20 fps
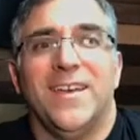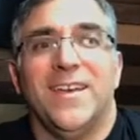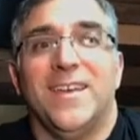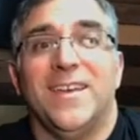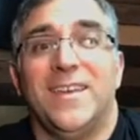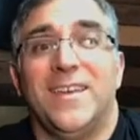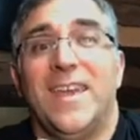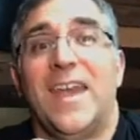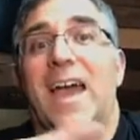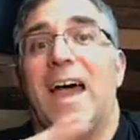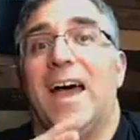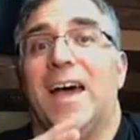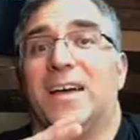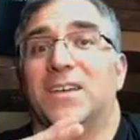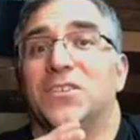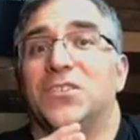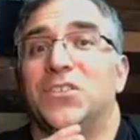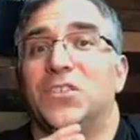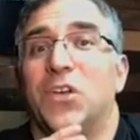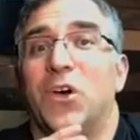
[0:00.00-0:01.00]
Yeah,
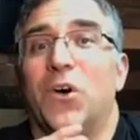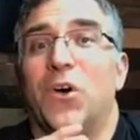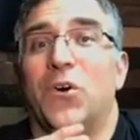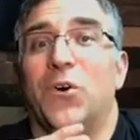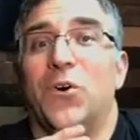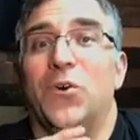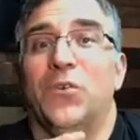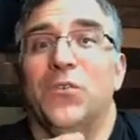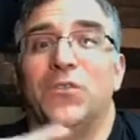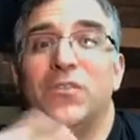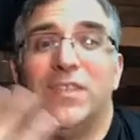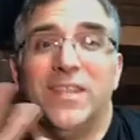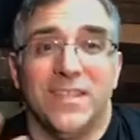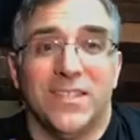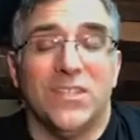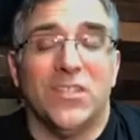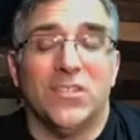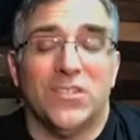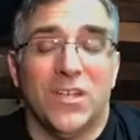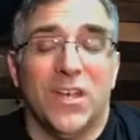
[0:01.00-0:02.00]
so
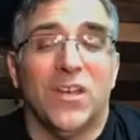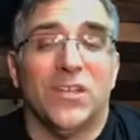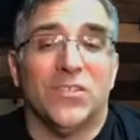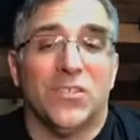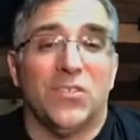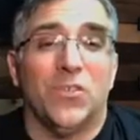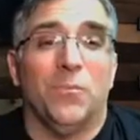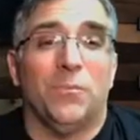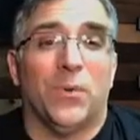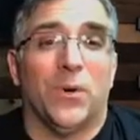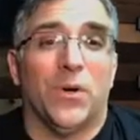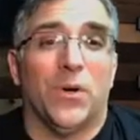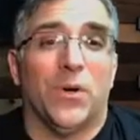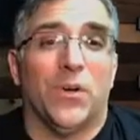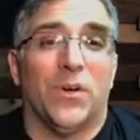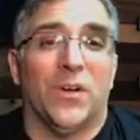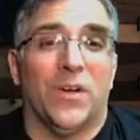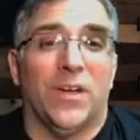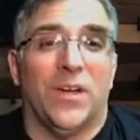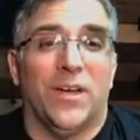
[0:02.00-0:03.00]
this is a
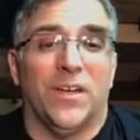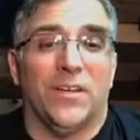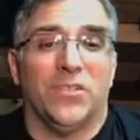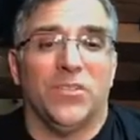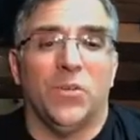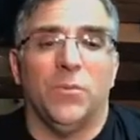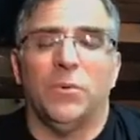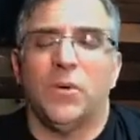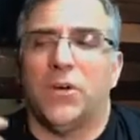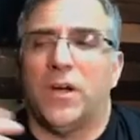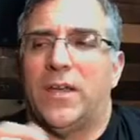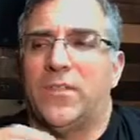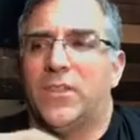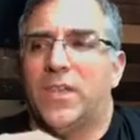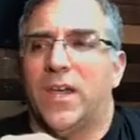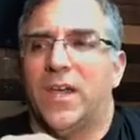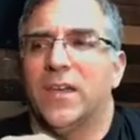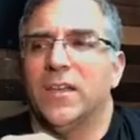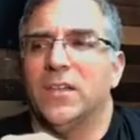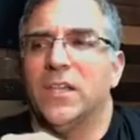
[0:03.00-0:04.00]
super great thing.